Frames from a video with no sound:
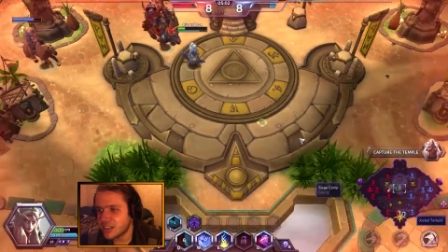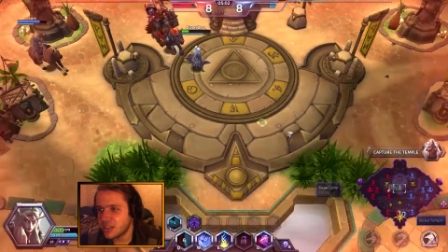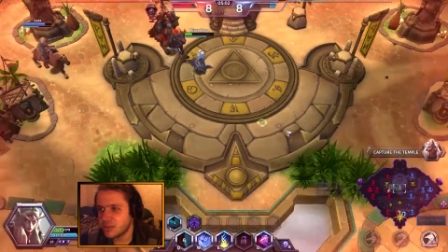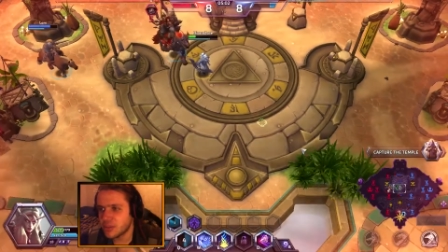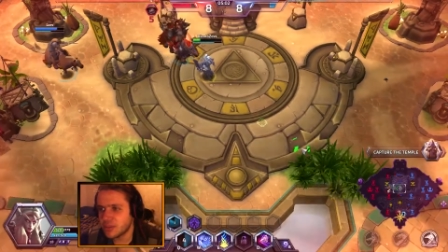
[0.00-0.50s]

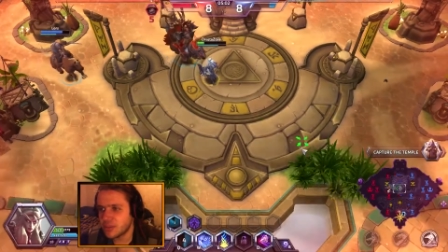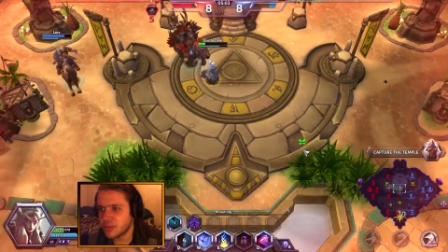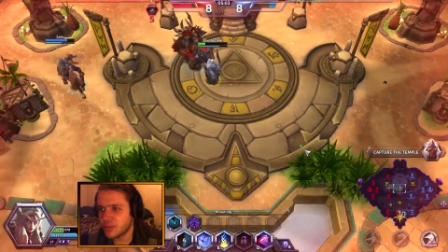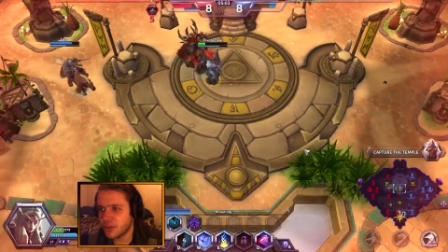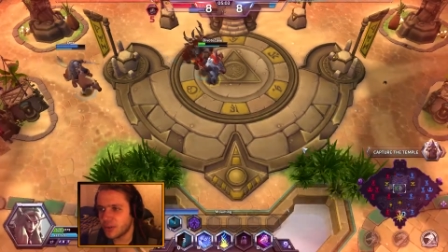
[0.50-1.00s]
team was a bit
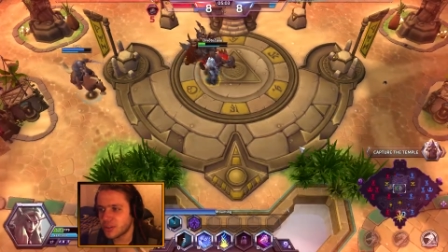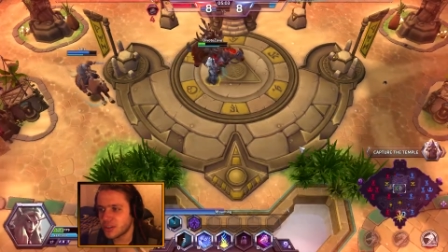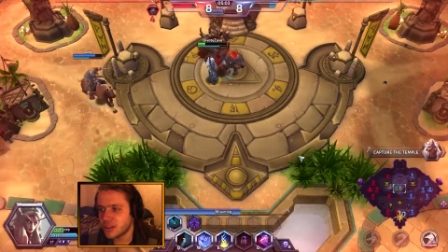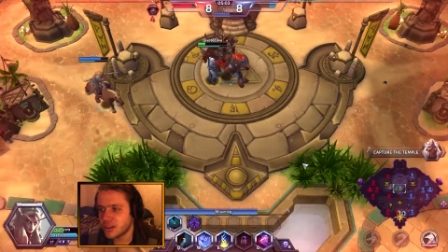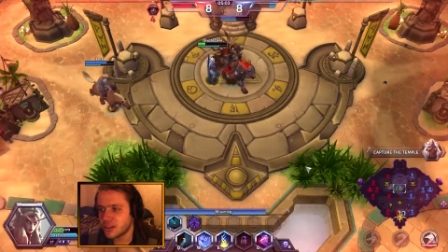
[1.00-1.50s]
too focused
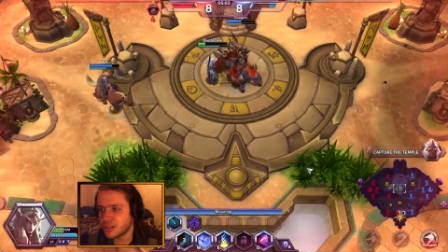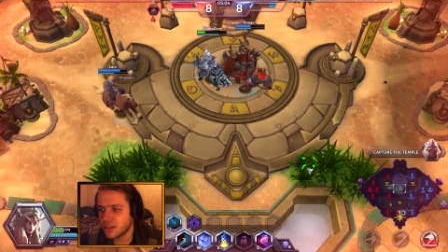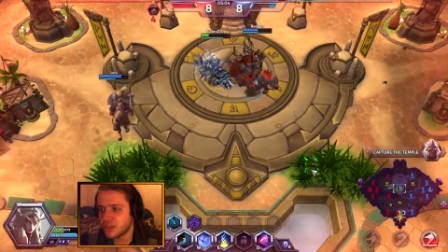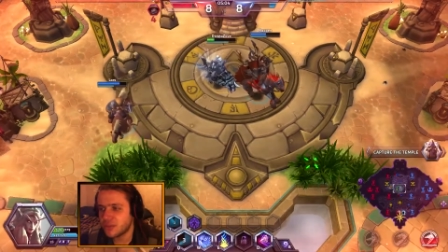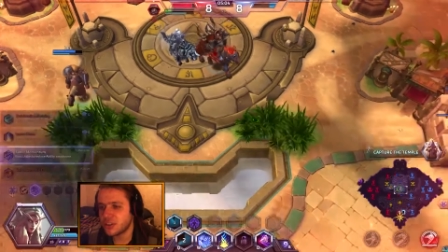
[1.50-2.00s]
there,
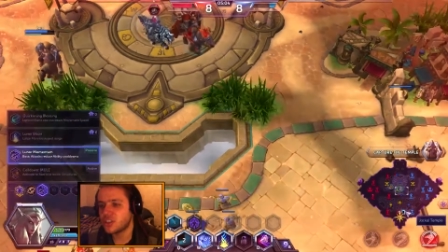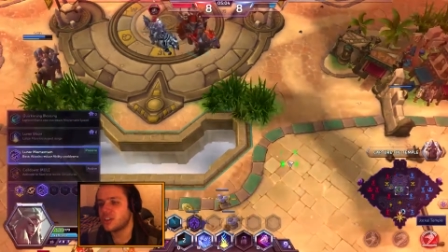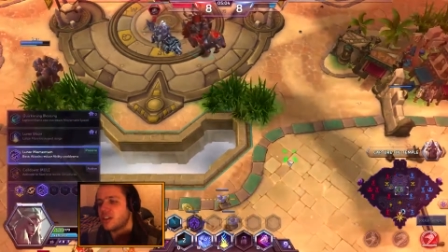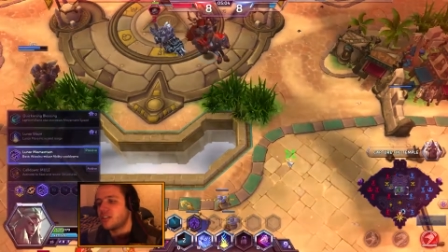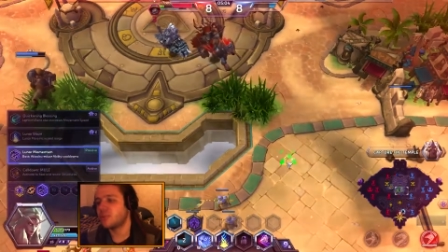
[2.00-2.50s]
uh,
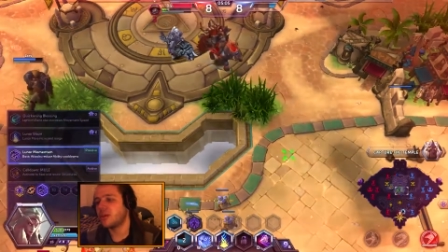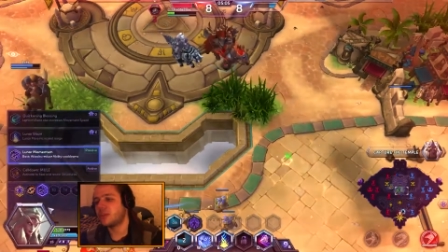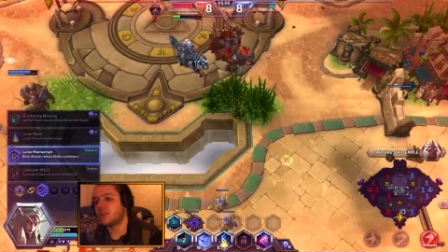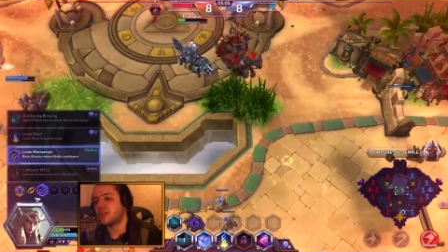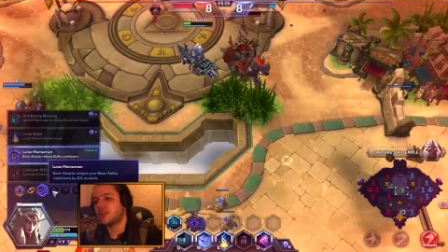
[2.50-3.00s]
finishing on the
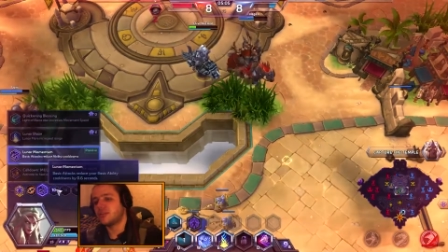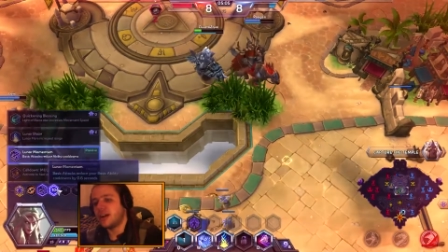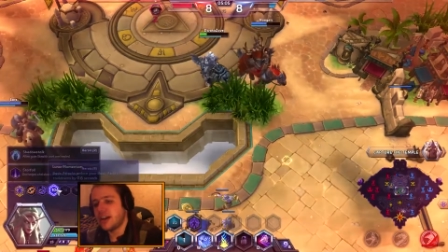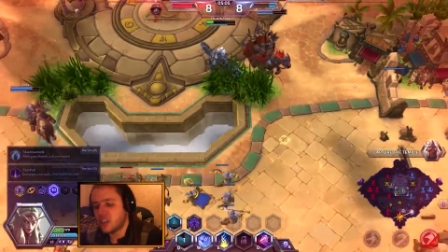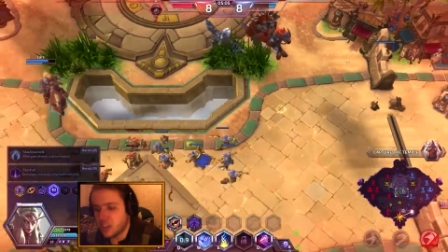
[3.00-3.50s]
right wing.
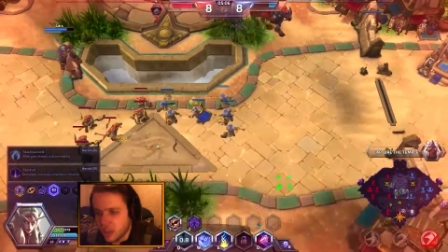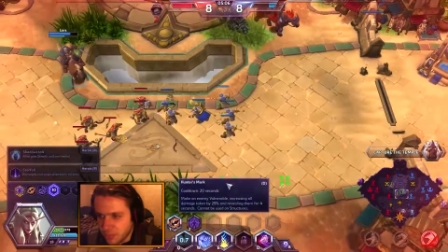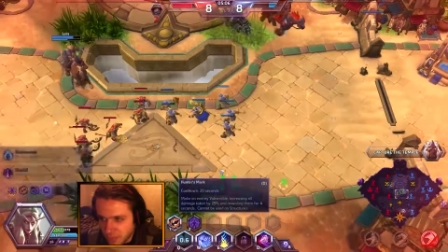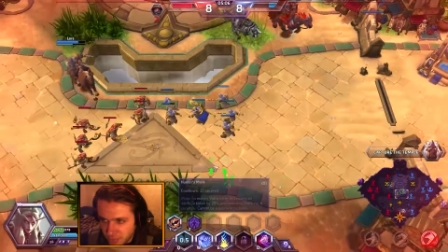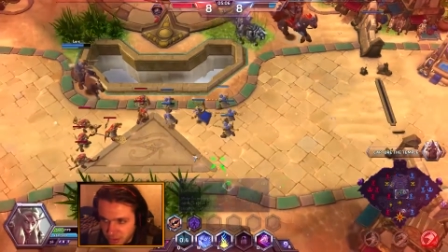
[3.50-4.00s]
I actually
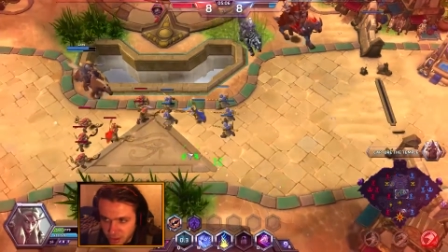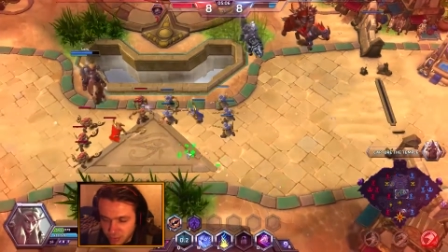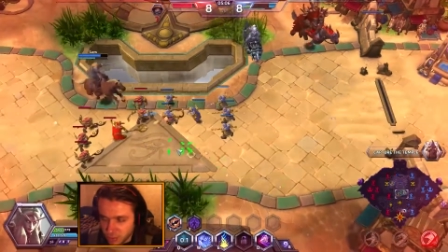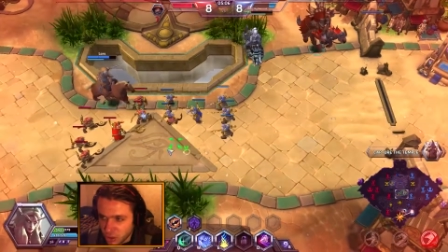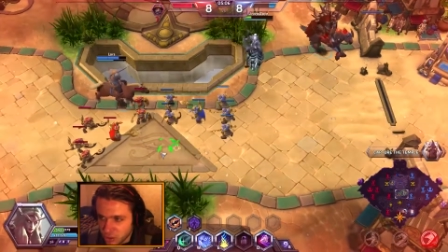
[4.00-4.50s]
uh,
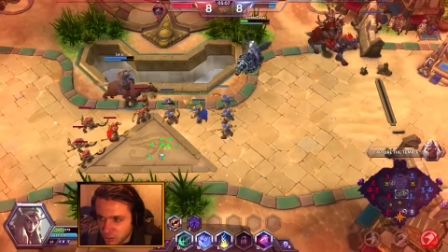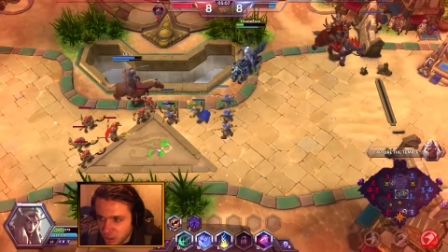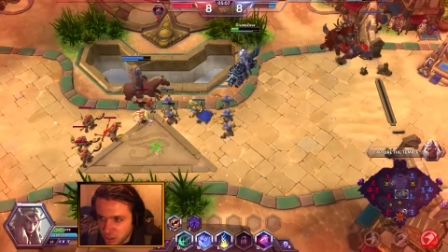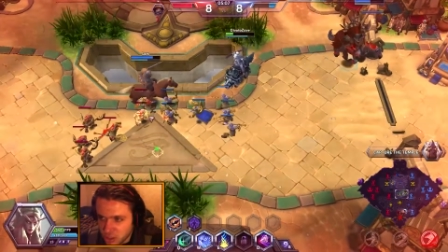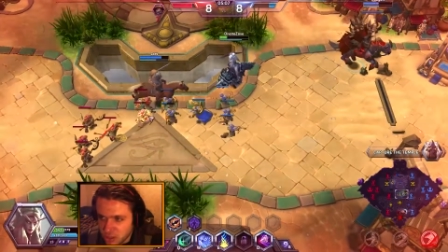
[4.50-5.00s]
forgot to
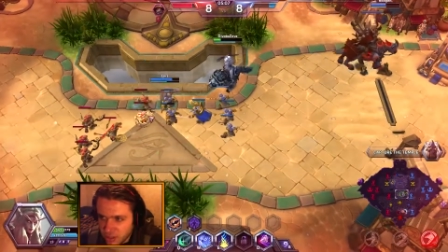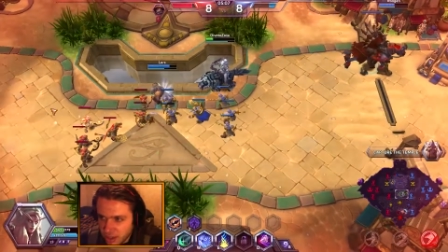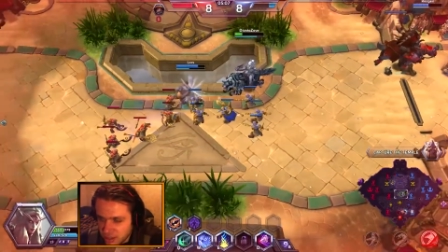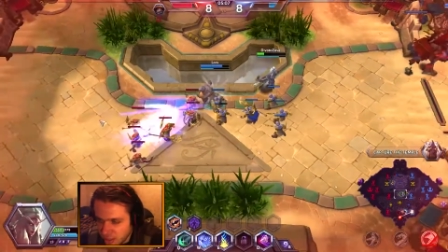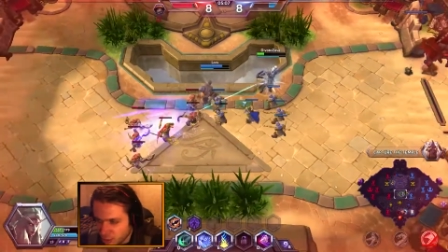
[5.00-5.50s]
mention the
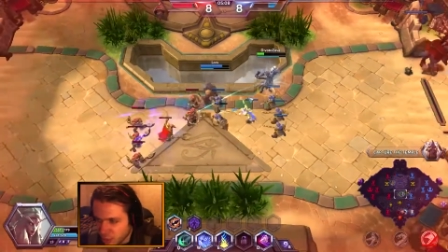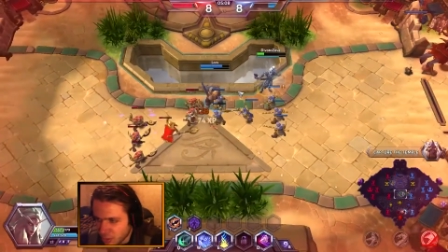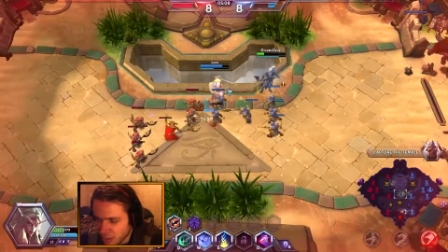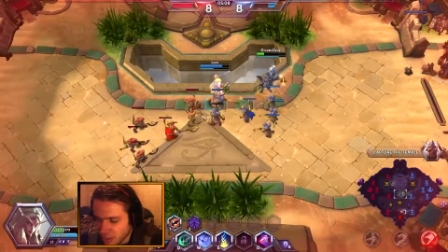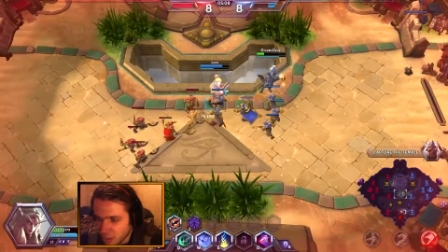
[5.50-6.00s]
talents I've been
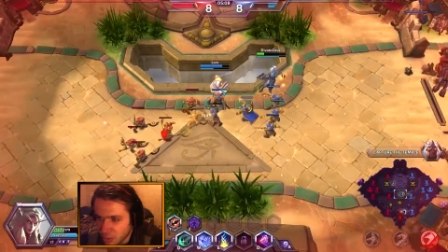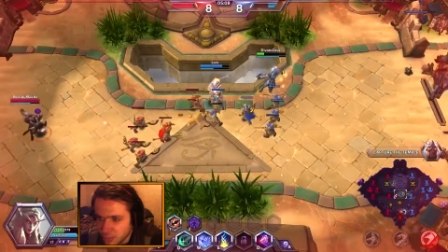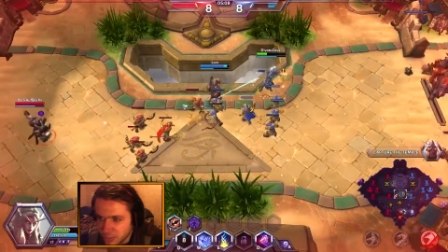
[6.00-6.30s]
picking up.